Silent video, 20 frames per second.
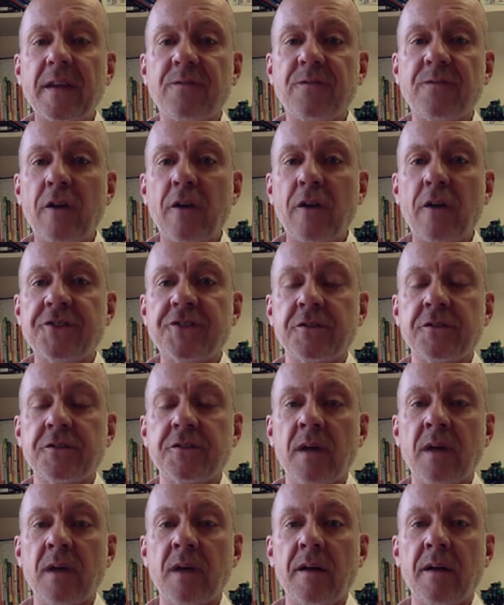in fairness,
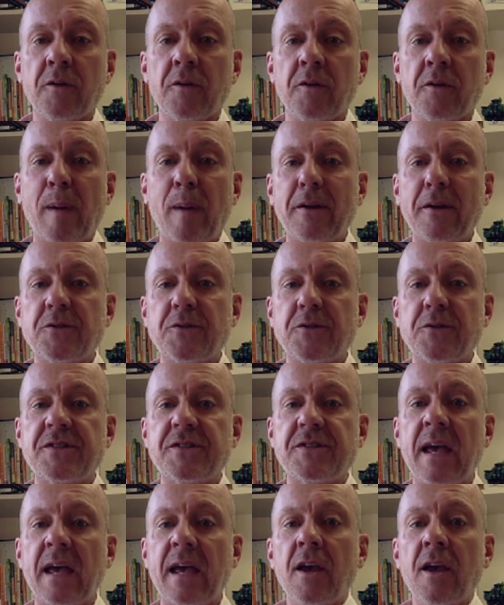the Republicans would
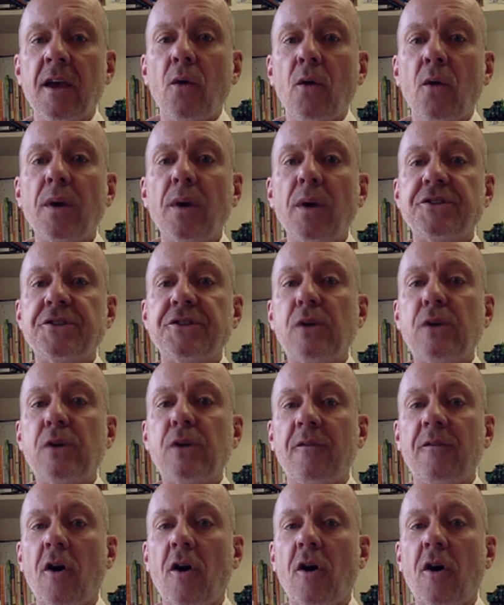say we do
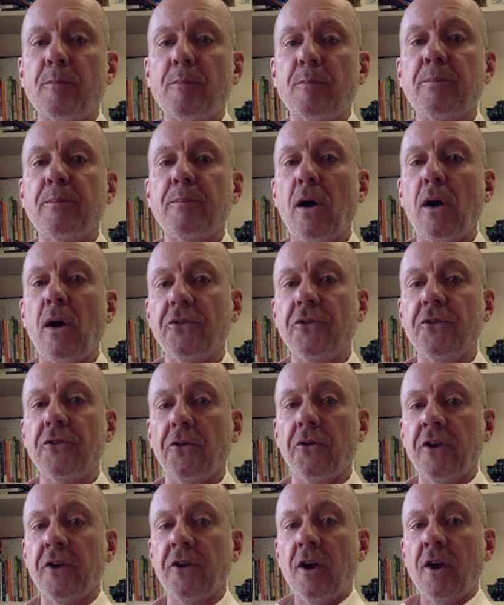have our
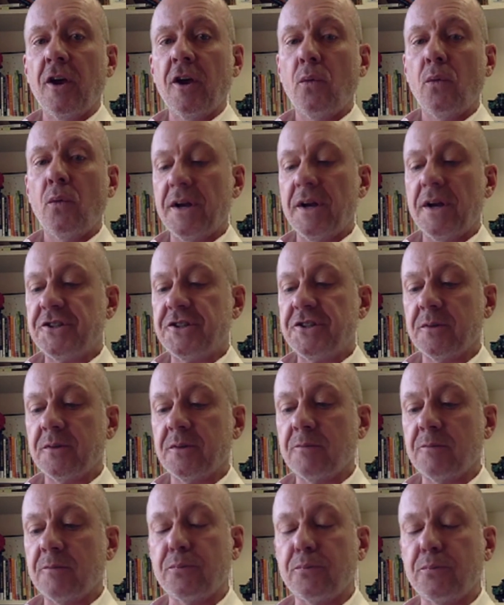proposals, which
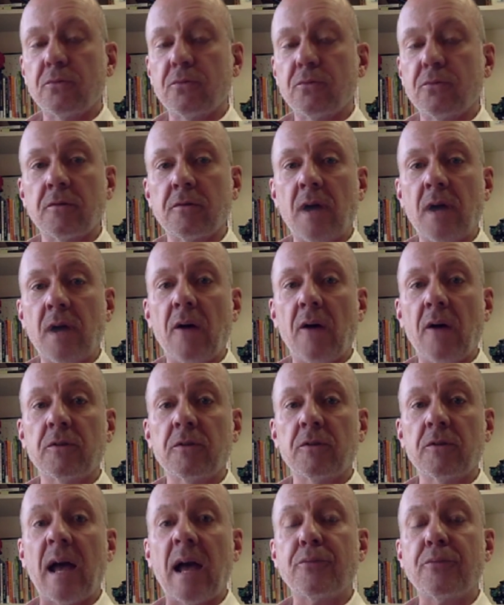
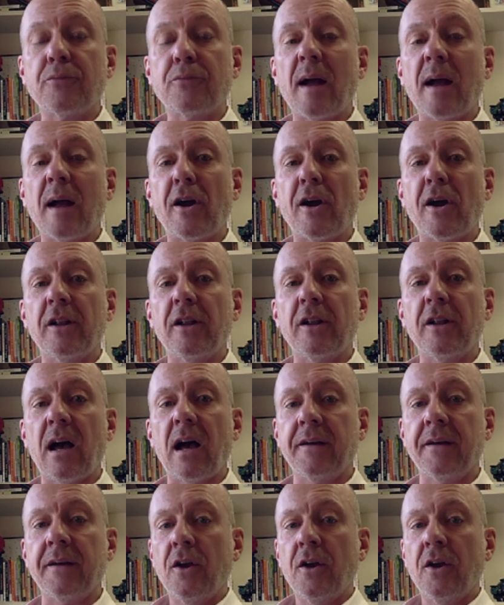rely primarily
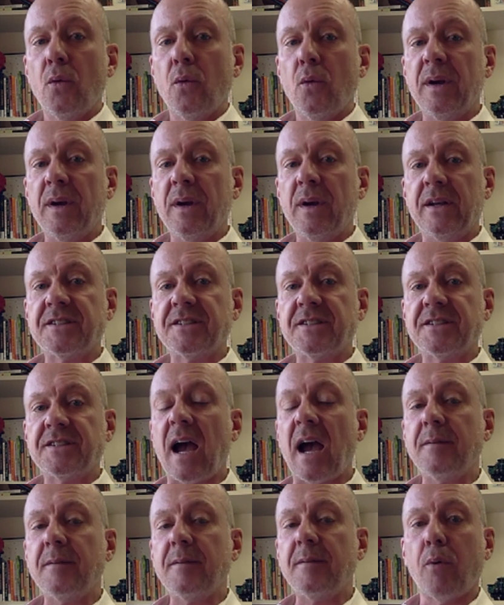on we need to
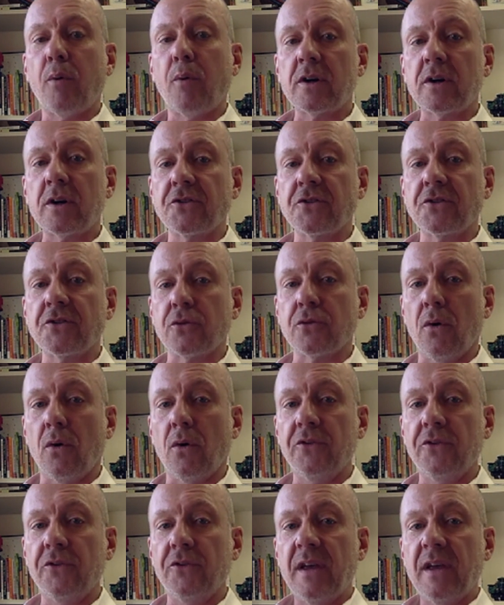tighten border
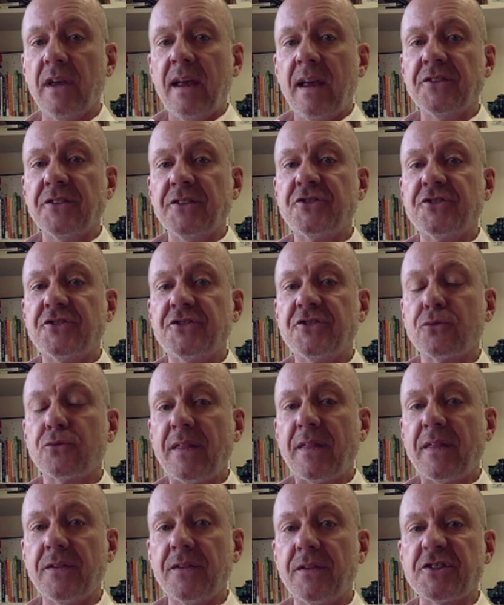controls and
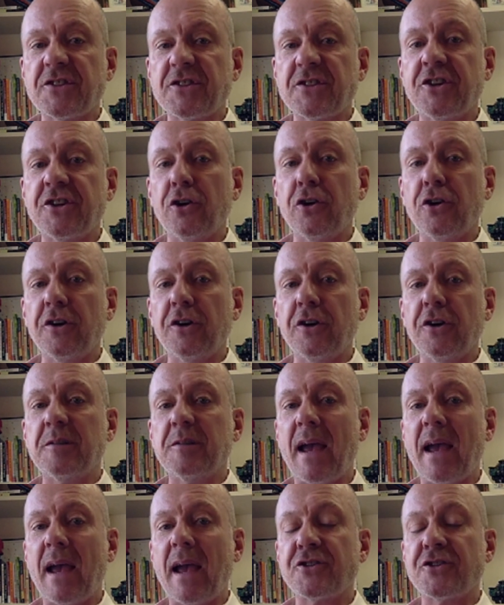strengthen the security to
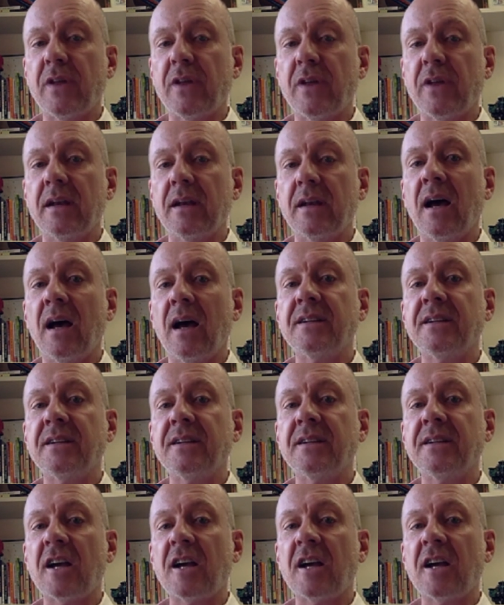make sure that
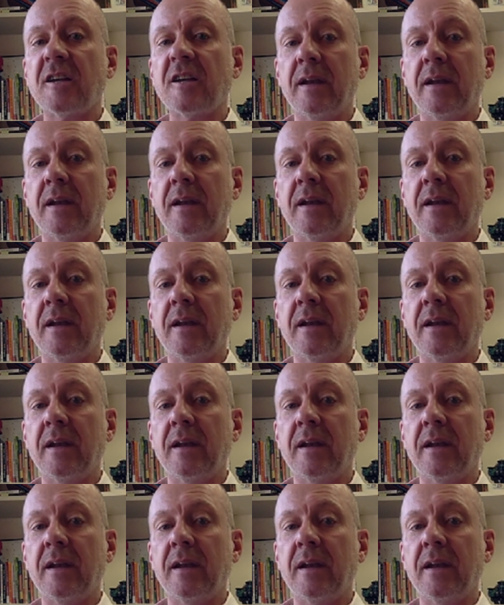undocumented